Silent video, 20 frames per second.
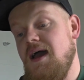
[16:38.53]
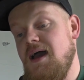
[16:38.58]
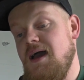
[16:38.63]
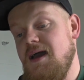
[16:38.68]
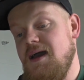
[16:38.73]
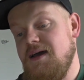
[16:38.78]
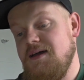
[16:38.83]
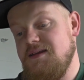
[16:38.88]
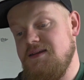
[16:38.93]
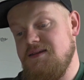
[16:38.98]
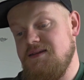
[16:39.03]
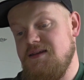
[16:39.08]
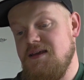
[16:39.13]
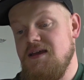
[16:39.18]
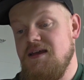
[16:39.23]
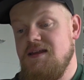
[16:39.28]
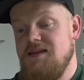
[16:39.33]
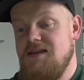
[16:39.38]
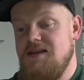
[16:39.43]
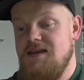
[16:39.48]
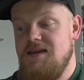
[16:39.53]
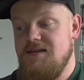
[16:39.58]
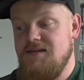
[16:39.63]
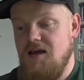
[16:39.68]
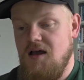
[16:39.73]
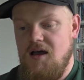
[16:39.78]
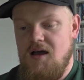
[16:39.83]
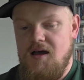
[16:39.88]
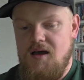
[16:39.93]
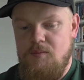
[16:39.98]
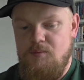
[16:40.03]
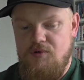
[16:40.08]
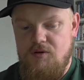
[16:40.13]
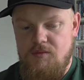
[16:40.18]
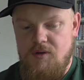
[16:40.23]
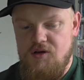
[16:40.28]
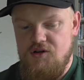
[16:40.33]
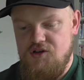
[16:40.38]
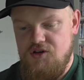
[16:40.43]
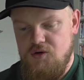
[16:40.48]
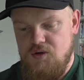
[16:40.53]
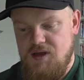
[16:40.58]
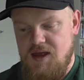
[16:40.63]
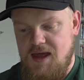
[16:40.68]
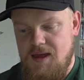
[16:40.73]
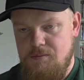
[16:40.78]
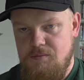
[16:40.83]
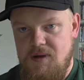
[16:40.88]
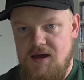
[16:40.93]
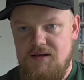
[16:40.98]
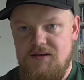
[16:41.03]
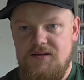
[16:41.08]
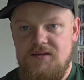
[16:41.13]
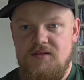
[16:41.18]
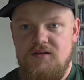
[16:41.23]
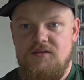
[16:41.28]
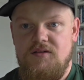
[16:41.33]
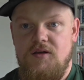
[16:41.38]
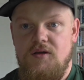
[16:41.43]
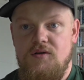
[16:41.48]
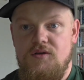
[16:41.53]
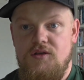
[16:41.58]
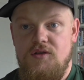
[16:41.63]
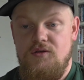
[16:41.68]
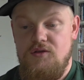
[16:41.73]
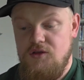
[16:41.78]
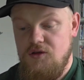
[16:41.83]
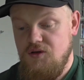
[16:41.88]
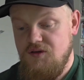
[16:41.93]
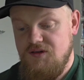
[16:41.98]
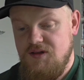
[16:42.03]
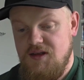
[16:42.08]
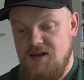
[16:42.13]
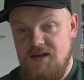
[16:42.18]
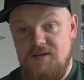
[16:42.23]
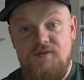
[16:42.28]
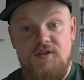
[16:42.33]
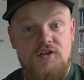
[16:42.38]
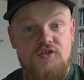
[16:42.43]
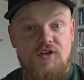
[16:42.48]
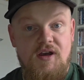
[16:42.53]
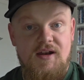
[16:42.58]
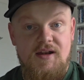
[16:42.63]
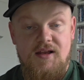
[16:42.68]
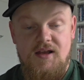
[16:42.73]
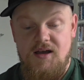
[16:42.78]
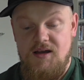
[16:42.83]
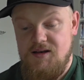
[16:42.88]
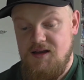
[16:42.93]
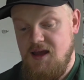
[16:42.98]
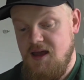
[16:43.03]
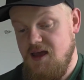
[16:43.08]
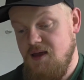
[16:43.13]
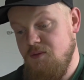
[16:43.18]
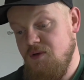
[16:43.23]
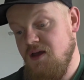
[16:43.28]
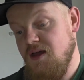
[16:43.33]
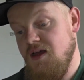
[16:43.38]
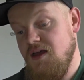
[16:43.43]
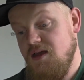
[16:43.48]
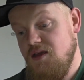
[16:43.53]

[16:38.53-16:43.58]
And these are promotional game mats, so you use these for the trading card game,